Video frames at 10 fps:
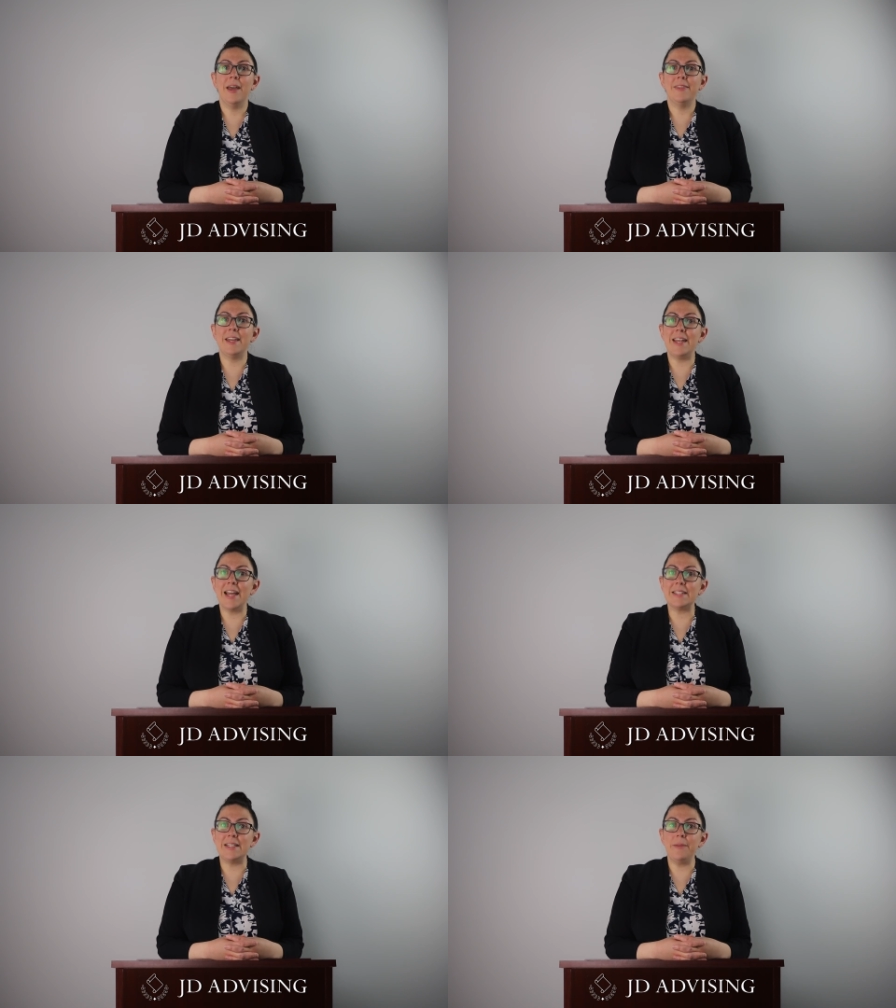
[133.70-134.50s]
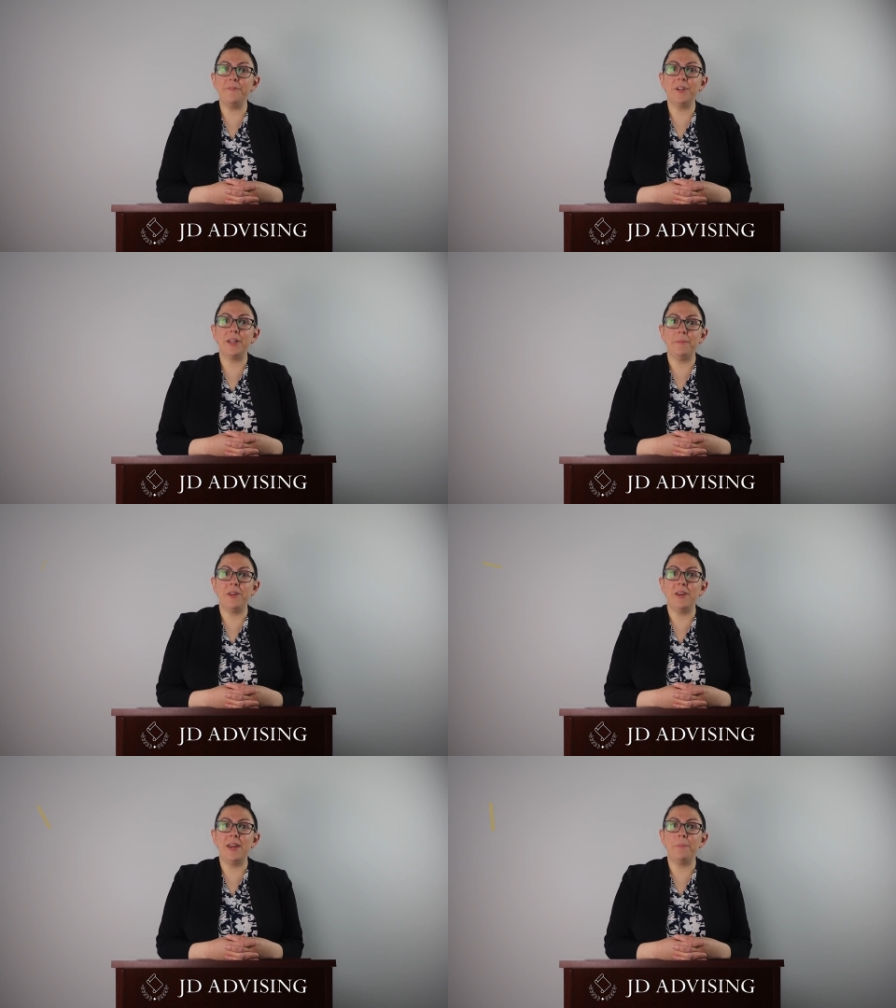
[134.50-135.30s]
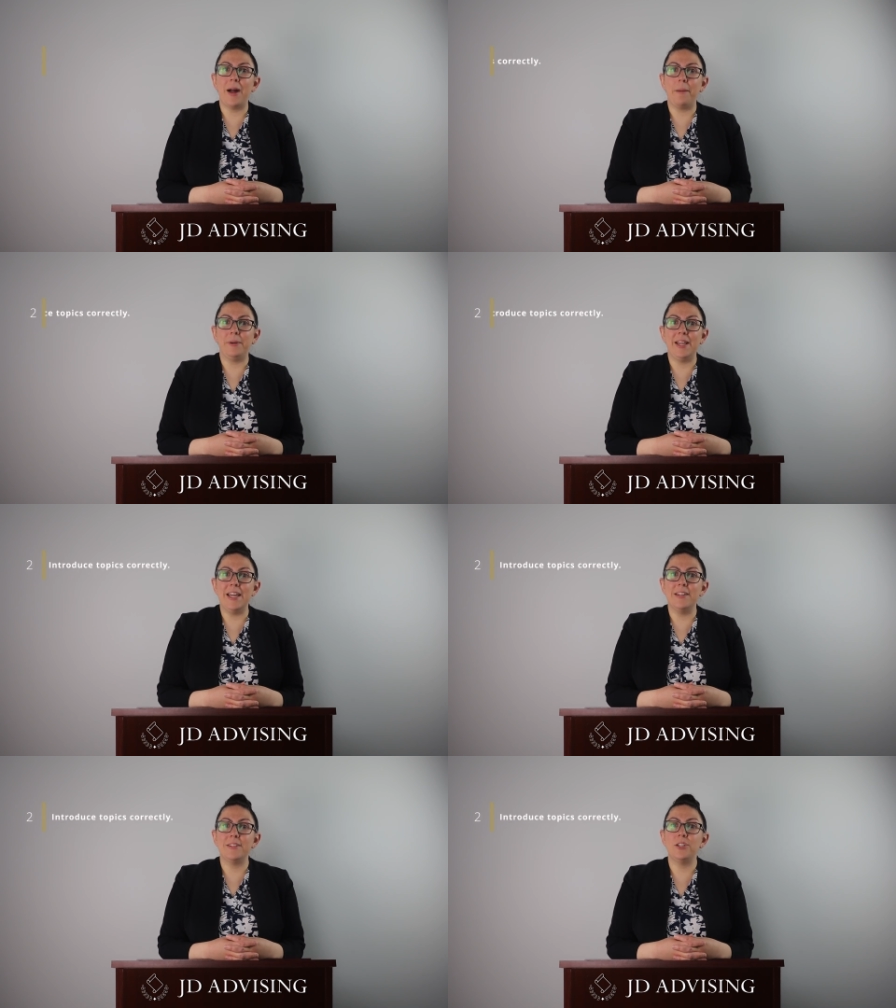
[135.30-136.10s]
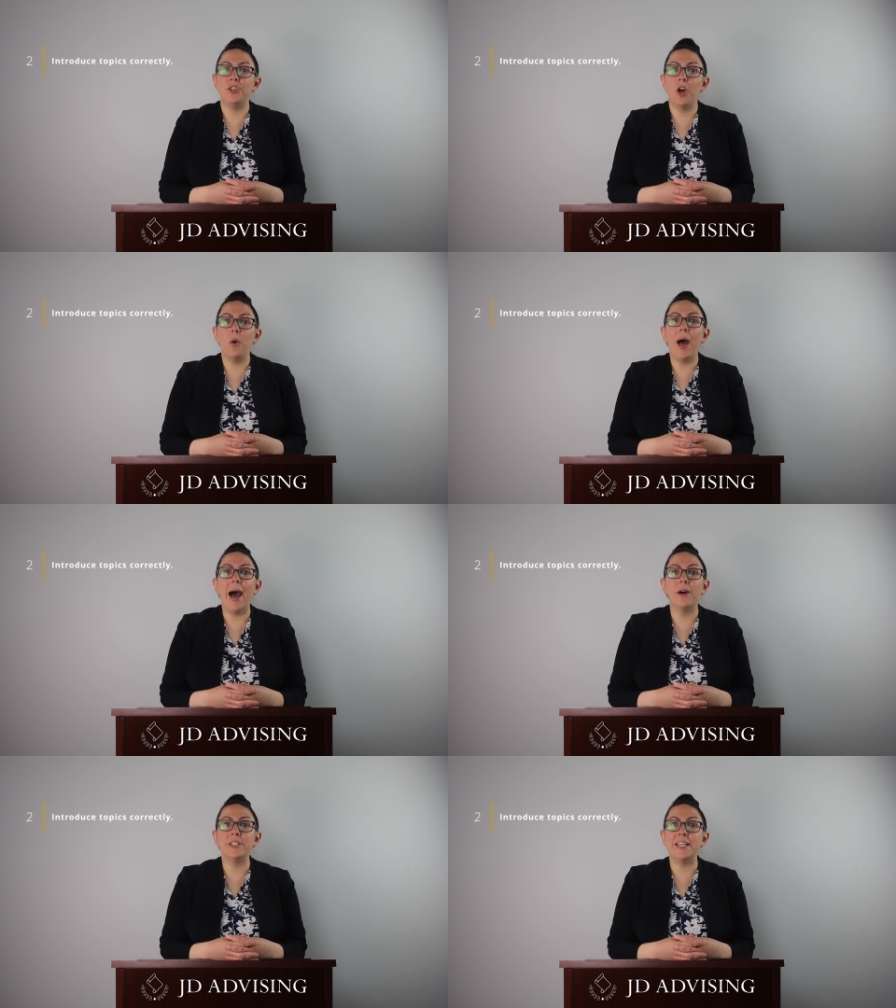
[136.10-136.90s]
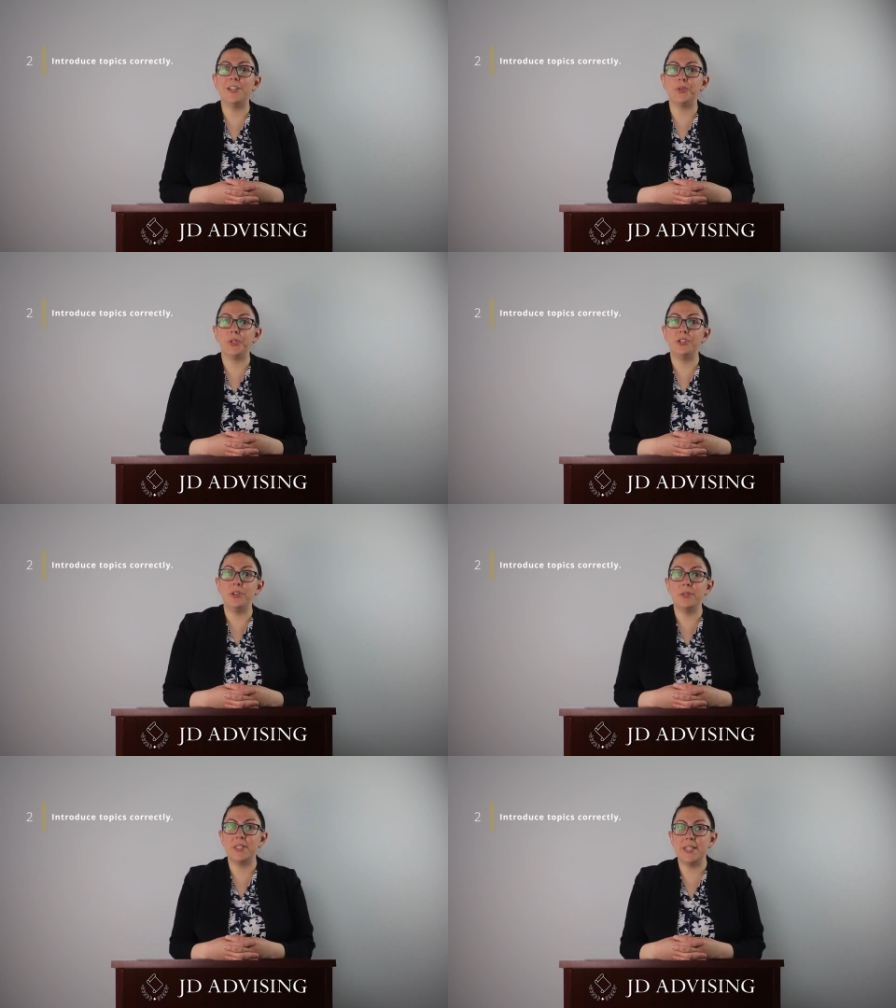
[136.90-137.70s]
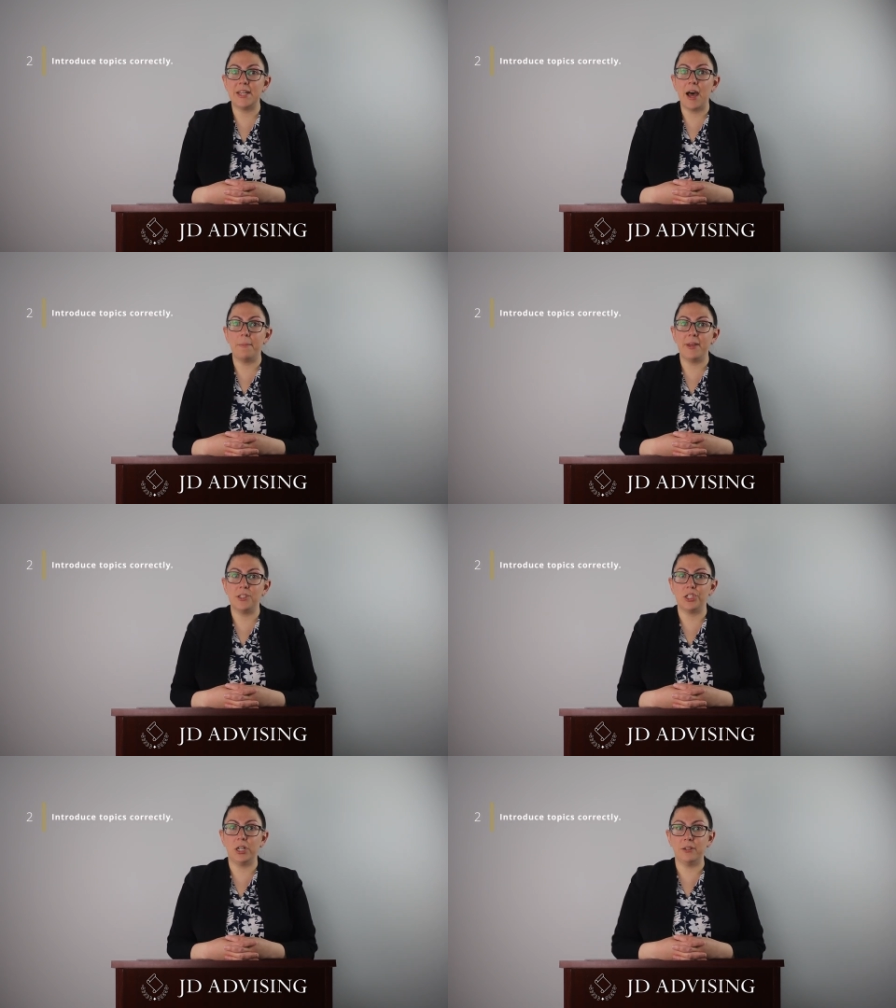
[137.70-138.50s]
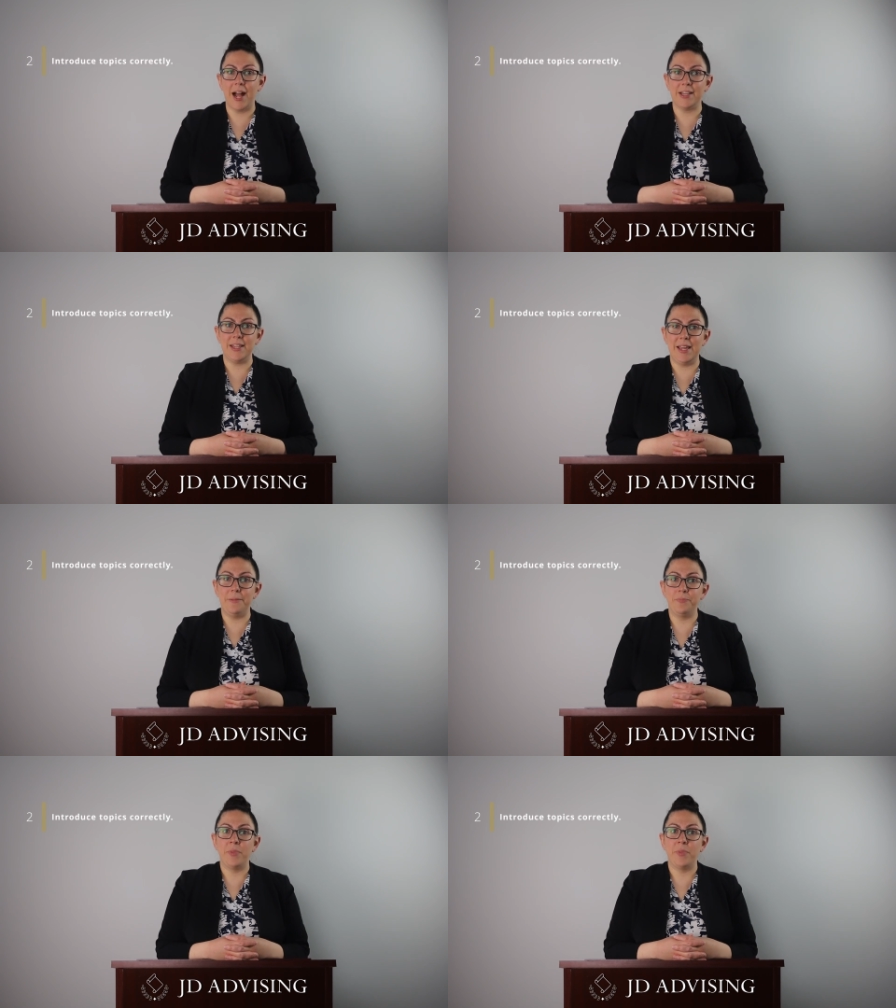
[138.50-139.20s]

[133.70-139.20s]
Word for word: The next tip for community property is to know how to introduce the topics correctly.